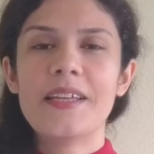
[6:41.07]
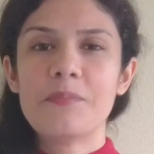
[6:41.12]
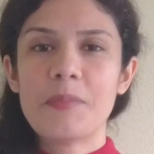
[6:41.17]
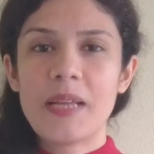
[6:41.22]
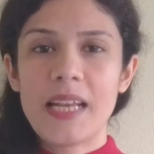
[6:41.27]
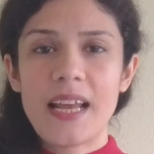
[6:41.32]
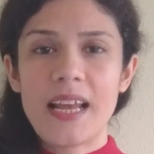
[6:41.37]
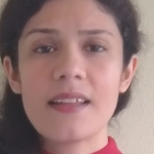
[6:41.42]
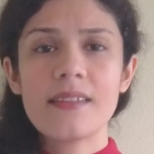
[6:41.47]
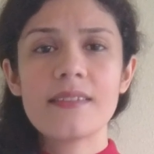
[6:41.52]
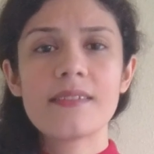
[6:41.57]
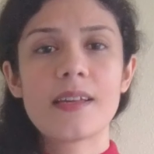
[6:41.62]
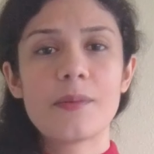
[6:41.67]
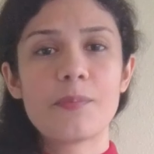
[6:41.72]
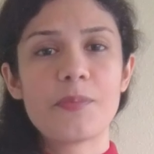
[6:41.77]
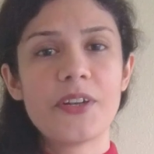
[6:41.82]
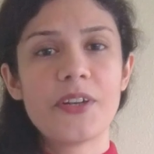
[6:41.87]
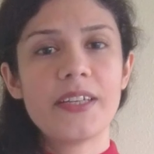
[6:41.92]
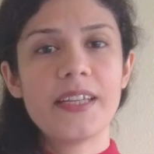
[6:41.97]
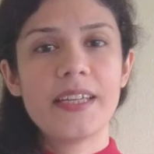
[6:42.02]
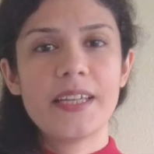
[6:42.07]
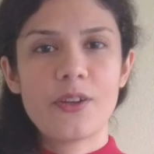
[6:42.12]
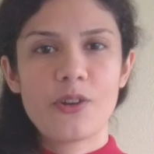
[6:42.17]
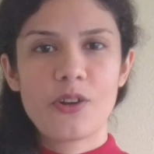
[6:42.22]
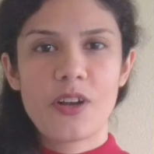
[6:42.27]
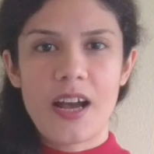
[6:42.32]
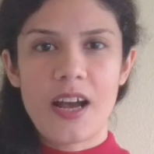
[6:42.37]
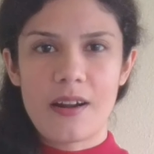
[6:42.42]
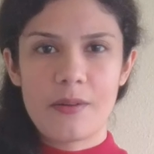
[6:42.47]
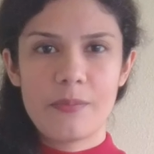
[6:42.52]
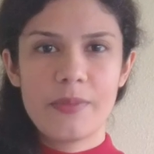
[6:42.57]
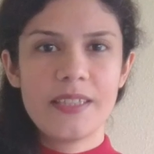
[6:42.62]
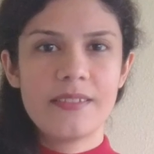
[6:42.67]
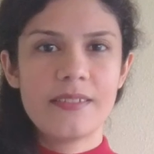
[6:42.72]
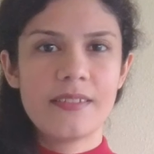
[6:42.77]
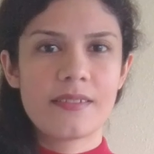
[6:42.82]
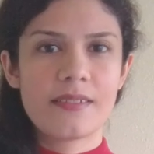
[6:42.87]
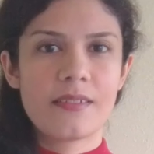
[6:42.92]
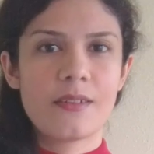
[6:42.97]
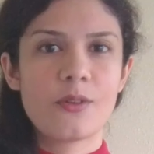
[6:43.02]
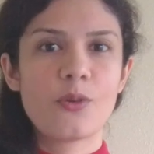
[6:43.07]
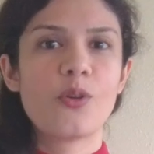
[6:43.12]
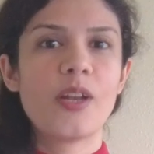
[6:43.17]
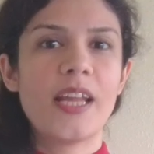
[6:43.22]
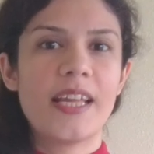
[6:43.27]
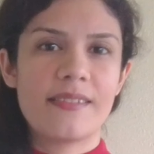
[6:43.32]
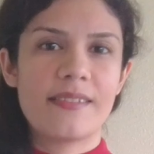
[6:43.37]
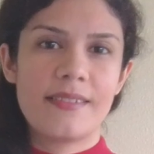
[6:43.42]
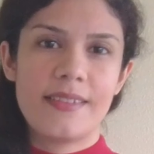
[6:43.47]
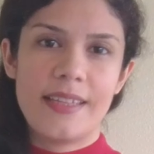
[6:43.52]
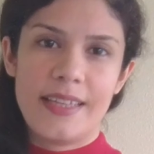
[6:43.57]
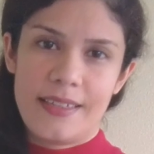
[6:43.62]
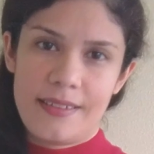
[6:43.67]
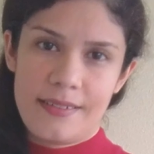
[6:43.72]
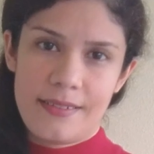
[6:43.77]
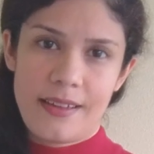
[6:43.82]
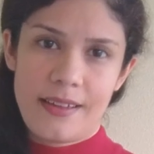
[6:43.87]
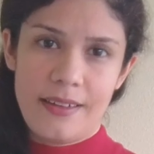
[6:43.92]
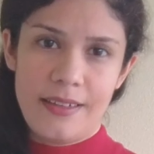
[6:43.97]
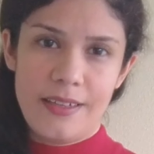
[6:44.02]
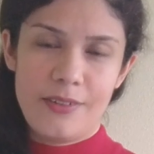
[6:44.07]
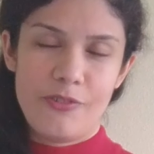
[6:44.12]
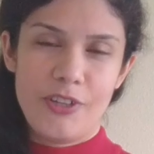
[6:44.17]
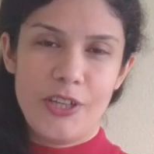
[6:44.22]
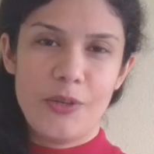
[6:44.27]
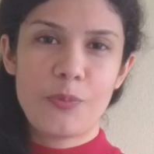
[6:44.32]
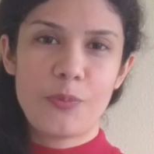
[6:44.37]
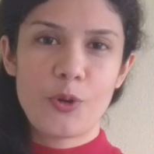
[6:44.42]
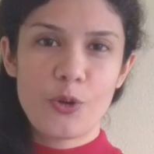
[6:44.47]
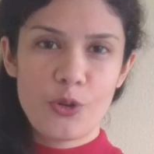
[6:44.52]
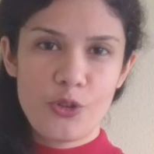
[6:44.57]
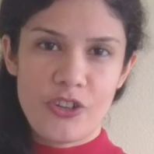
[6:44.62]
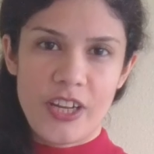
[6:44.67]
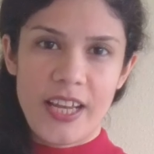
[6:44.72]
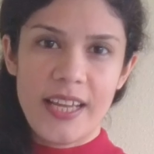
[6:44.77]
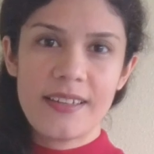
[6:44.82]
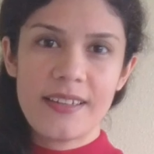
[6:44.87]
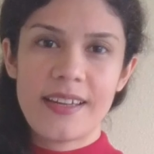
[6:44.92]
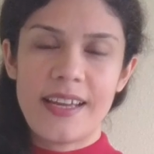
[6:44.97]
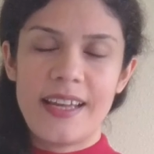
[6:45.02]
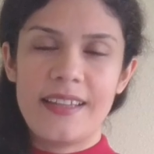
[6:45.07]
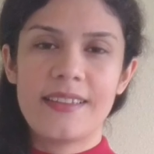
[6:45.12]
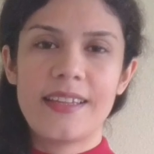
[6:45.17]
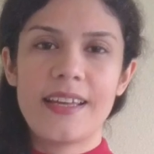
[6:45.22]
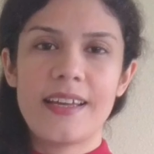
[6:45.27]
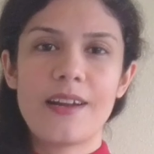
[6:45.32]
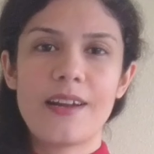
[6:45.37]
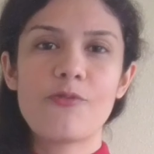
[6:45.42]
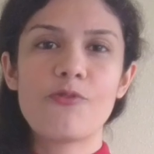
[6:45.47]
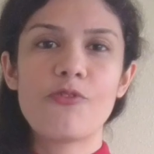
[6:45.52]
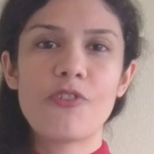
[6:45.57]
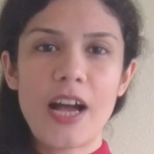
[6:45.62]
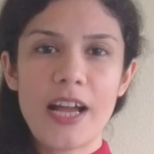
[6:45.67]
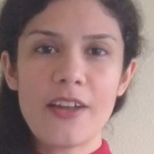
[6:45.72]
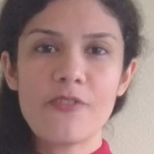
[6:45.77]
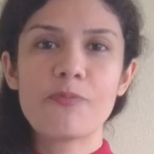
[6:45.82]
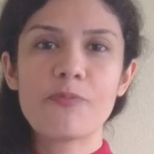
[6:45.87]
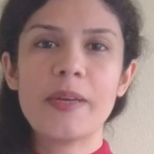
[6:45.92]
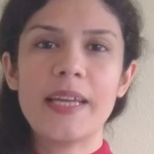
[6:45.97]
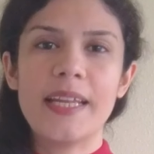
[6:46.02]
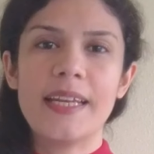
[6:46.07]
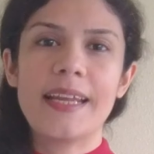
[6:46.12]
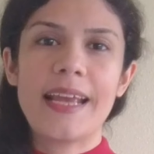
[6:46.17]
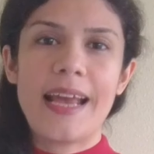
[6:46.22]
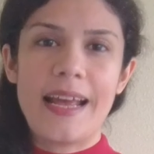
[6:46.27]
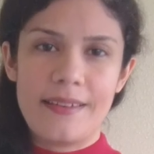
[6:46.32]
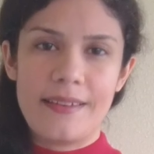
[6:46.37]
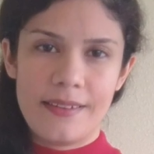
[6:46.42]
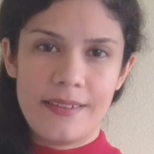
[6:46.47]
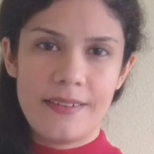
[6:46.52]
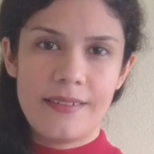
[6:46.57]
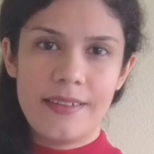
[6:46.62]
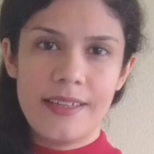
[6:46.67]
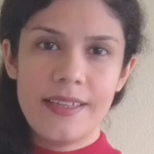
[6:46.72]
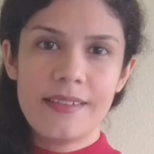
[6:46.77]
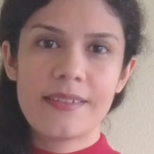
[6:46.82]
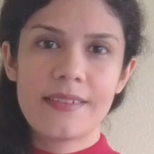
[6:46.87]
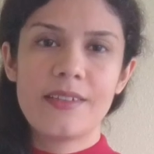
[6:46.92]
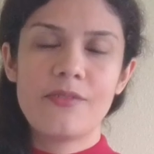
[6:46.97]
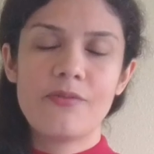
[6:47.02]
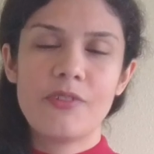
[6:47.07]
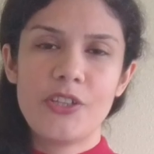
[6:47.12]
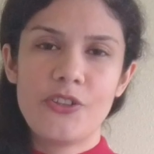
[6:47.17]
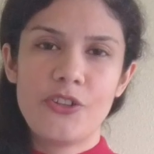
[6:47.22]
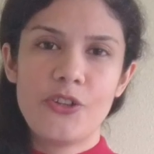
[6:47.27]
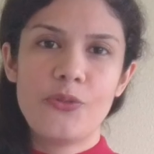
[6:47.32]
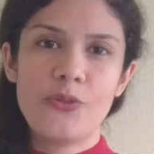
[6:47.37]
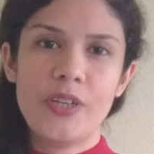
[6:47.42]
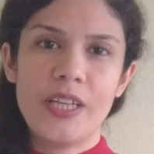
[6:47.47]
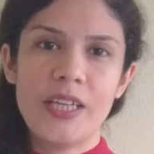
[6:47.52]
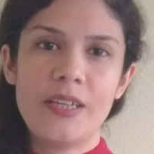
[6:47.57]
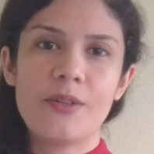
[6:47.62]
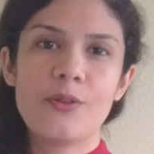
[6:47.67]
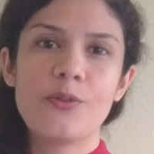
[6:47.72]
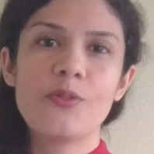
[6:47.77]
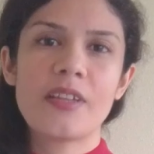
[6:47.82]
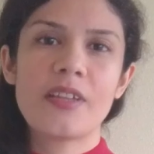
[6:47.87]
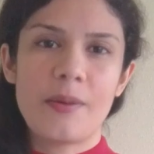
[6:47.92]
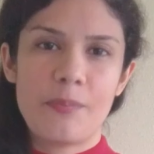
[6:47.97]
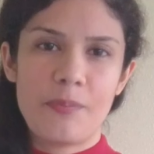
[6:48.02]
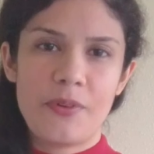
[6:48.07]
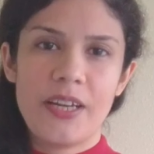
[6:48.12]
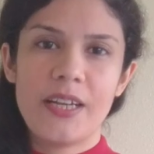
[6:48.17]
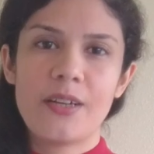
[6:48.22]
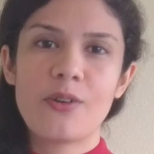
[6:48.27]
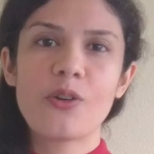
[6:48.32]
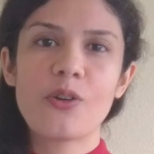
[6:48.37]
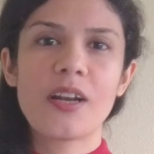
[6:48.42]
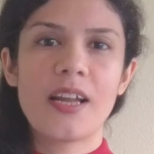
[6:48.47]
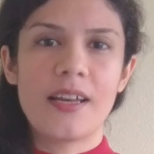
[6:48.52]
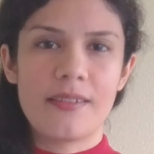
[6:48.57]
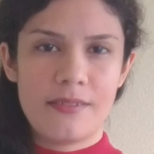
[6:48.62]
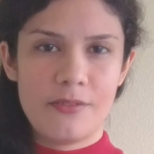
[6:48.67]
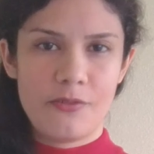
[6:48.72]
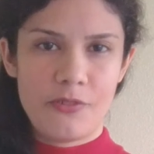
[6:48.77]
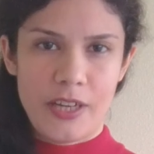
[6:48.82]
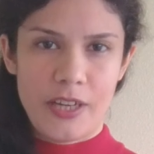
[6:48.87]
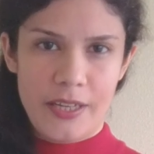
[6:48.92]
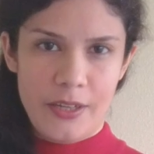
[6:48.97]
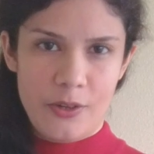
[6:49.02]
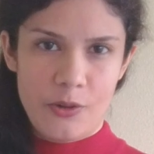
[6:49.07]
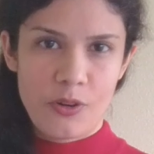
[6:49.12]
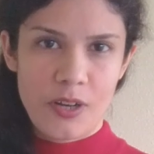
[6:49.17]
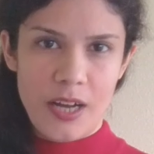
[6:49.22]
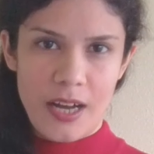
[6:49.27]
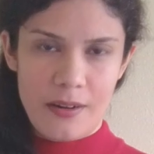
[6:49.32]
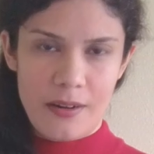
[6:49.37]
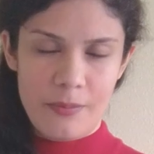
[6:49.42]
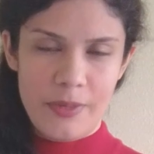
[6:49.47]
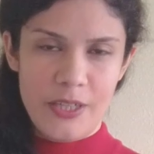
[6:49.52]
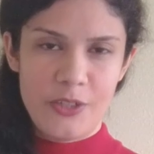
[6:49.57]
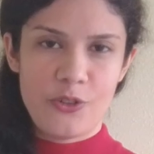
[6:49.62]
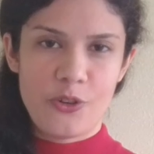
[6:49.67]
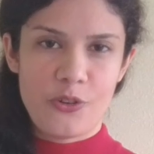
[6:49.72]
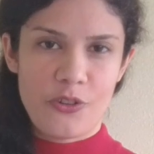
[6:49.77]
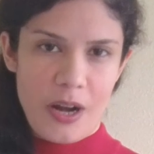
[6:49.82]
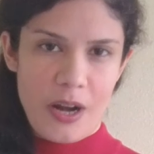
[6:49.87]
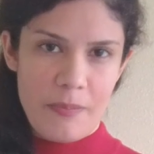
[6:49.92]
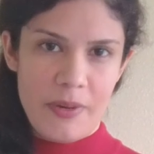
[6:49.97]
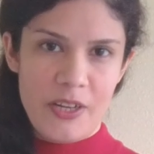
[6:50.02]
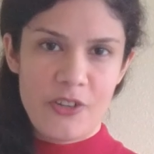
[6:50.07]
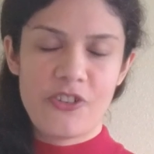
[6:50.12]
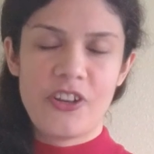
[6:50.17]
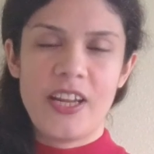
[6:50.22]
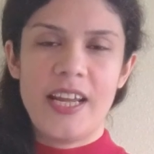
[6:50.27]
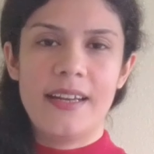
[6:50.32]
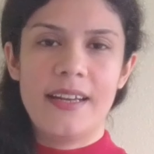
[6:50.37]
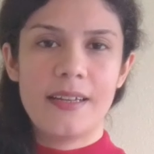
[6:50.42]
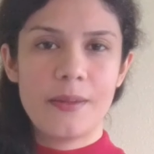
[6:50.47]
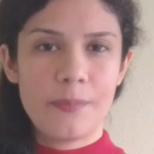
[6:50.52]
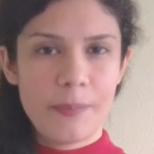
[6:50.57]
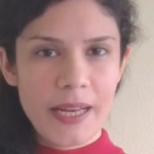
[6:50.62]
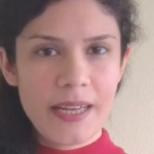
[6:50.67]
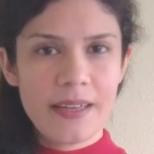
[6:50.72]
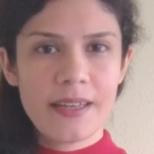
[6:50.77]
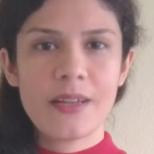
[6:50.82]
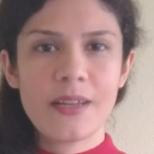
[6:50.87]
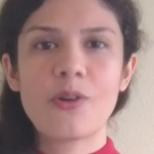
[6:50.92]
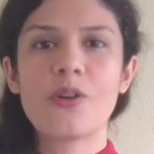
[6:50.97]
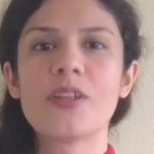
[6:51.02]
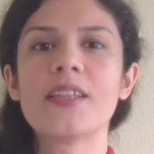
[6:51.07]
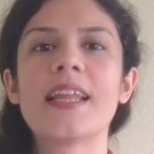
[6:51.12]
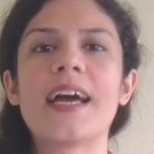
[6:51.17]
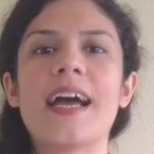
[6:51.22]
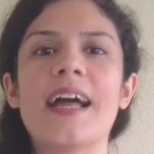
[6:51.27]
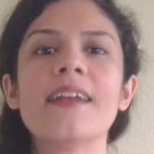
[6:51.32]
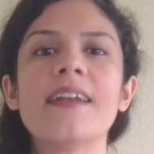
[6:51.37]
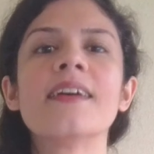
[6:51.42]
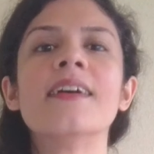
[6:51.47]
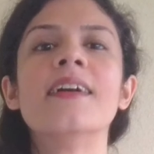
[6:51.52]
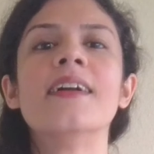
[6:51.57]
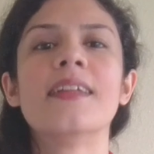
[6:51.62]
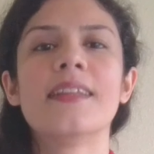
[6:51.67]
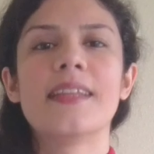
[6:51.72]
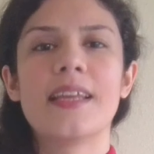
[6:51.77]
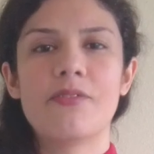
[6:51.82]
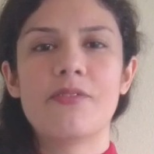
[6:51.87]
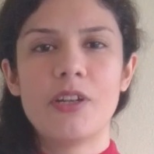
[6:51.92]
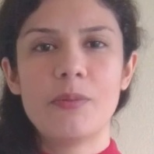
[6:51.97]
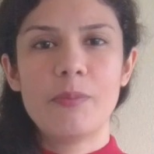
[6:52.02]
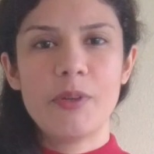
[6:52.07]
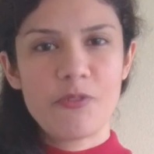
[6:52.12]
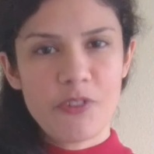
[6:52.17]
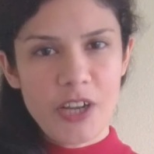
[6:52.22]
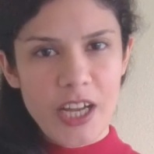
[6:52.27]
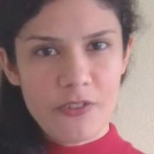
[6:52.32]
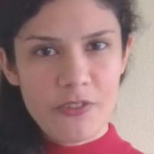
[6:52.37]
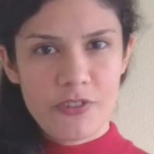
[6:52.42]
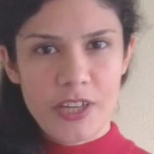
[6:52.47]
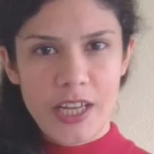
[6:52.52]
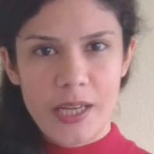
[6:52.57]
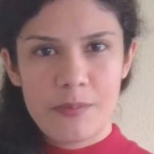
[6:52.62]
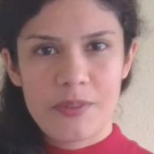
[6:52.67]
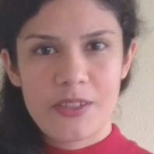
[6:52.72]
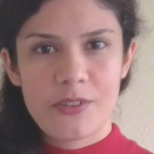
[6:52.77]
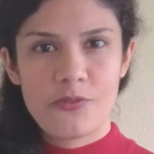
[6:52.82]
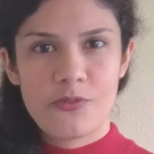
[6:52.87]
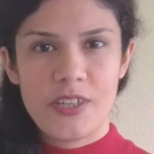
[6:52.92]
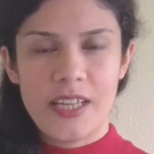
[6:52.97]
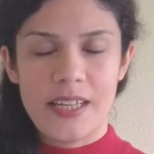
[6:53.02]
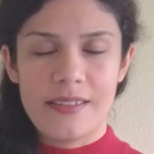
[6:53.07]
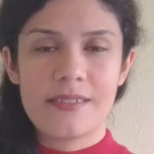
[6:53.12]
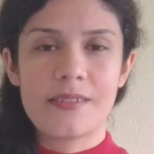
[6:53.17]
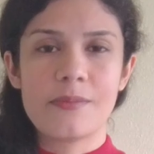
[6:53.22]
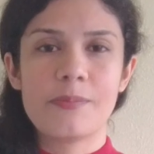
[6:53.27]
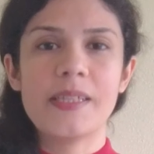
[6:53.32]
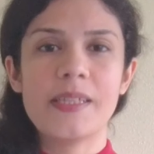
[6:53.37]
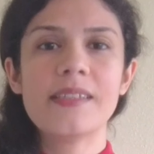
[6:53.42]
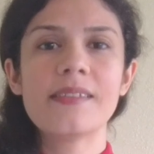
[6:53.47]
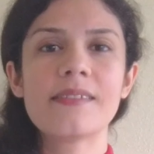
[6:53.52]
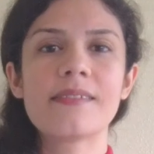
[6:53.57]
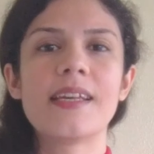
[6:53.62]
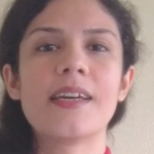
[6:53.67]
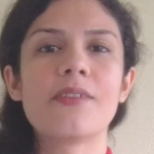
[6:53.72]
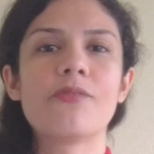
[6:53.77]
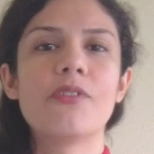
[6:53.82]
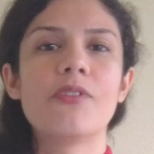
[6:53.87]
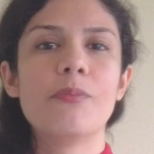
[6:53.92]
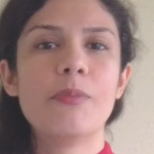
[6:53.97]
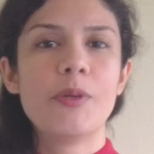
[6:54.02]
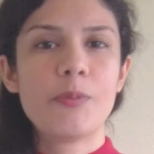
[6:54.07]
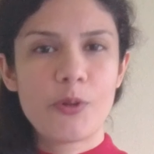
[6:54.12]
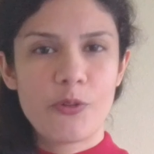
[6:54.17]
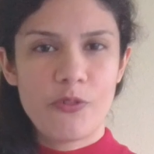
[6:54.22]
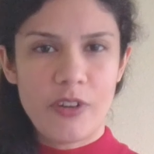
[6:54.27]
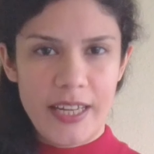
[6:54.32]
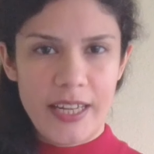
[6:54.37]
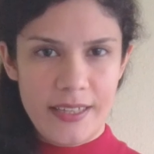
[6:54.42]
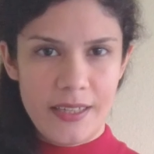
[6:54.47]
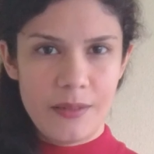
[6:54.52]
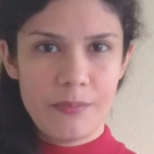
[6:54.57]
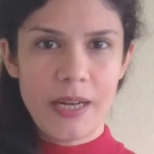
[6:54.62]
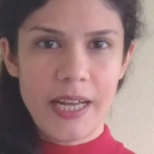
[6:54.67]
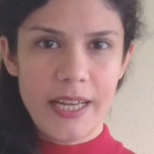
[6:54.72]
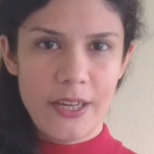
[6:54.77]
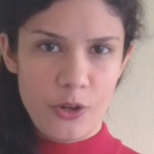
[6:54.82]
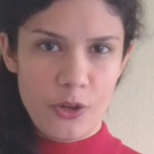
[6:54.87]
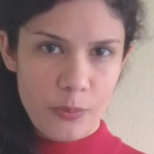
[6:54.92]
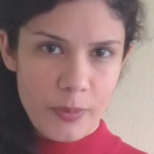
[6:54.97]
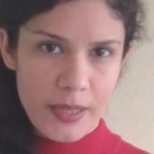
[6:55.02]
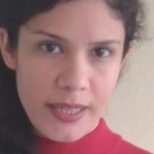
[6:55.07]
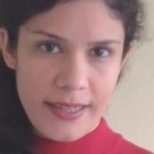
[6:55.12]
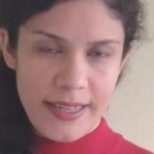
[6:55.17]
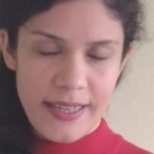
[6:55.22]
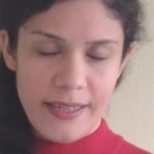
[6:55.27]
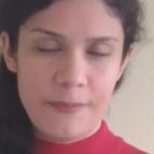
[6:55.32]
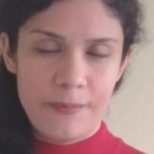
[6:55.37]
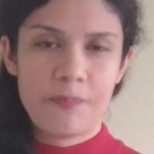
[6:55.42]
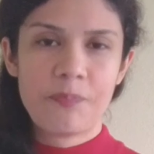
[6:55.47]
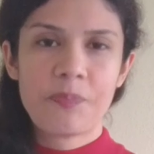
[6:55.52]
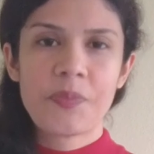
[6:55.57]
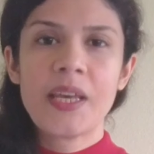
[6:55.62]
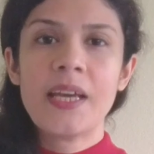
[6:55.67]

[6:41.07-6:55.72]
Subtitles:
In Milan, separating your garbage is no less than a scientific project, and there are 5 main categories in which you need to separate or classify your garbage or rubbish, and depending on that, there will be 5 types of dustbins that will be provided by your building.